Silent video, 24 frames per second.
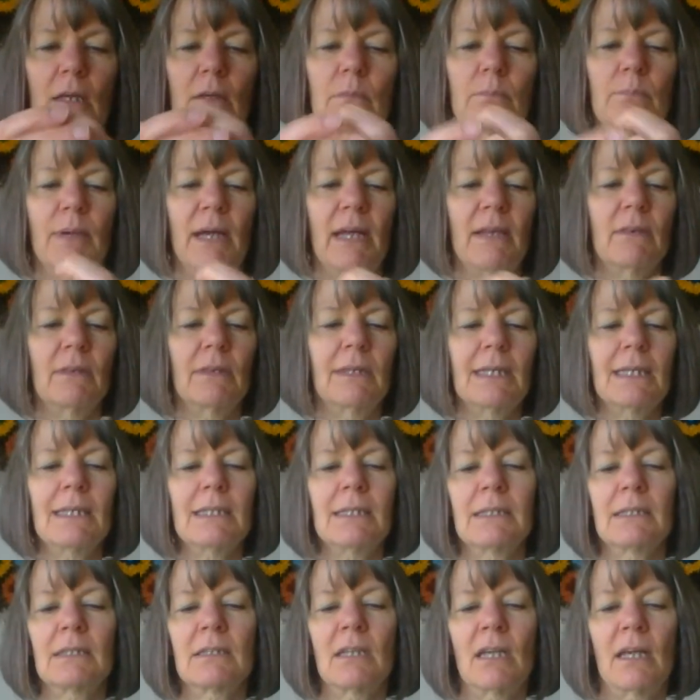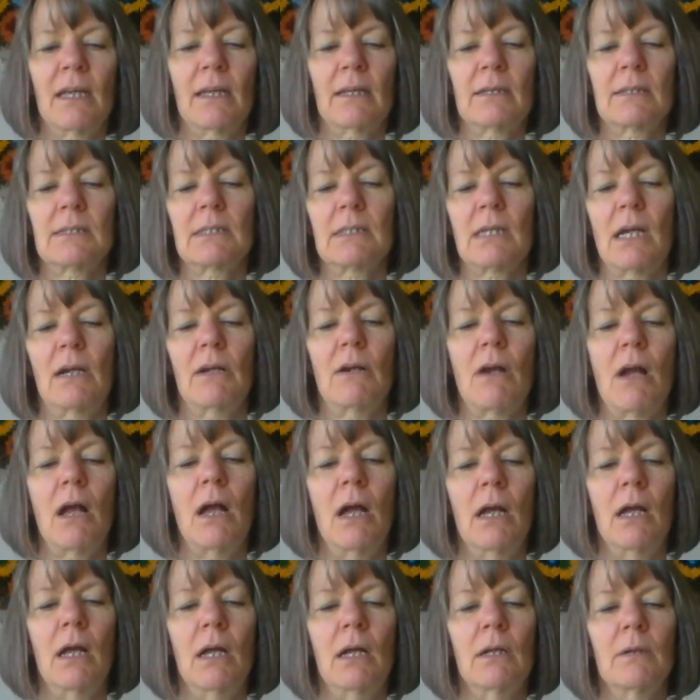But these tucks are
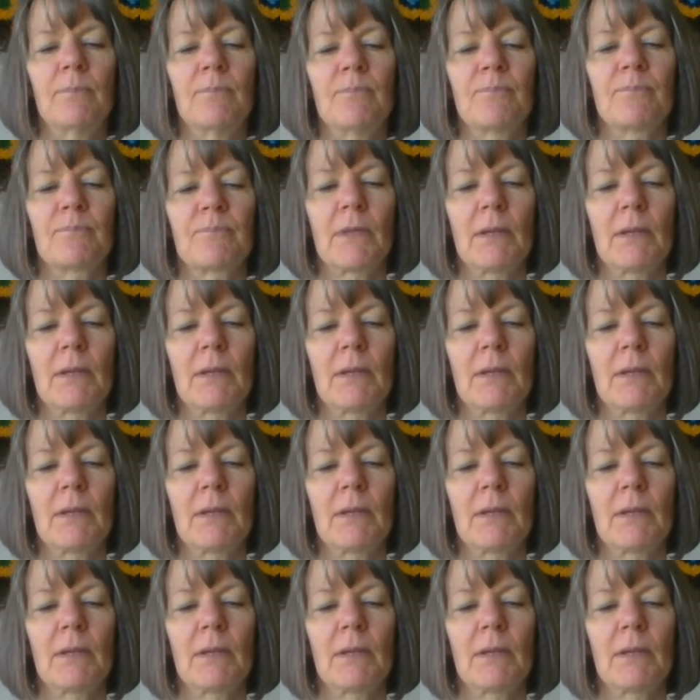all,